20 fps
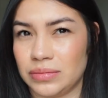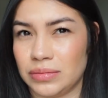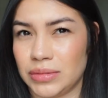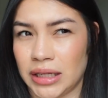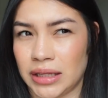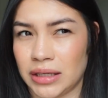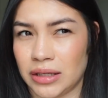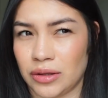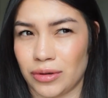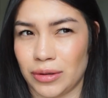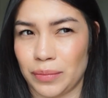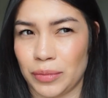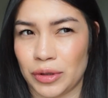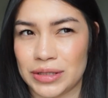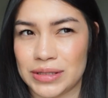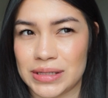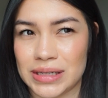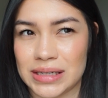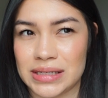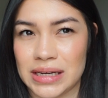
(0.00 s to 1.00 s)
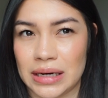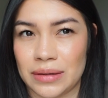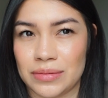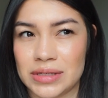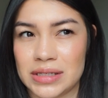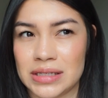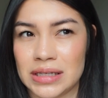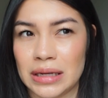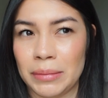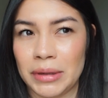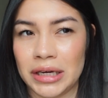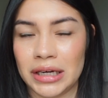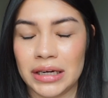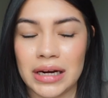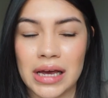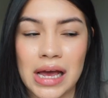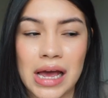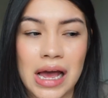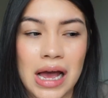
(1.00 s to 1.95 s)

I think, 3.6 ounce limit.